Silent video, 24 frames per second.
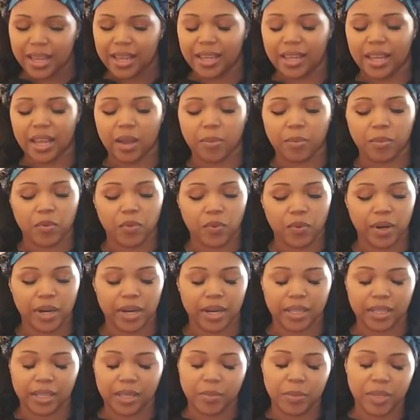
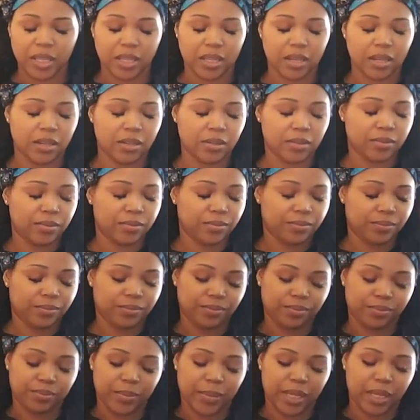Capricorn, let me go,
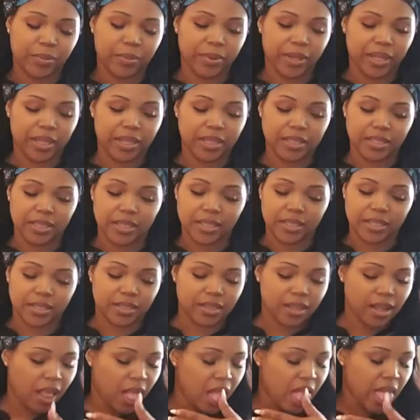baby, because this
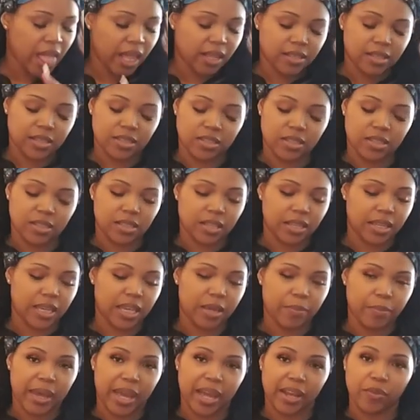this is a
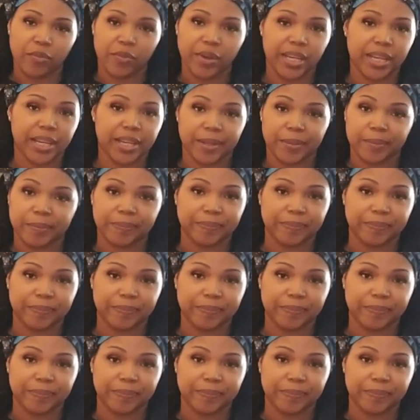get back reading.